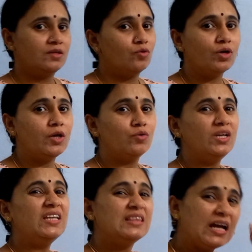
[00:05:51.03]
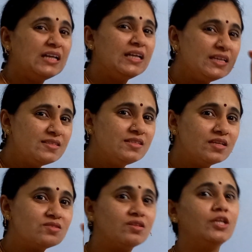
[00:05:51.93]
Okay, only that
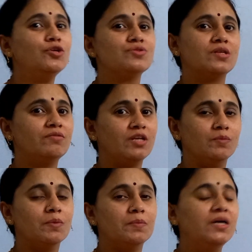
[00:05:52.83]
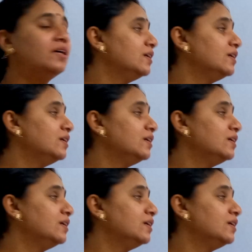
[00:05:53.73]
easiest thing you should have to remember.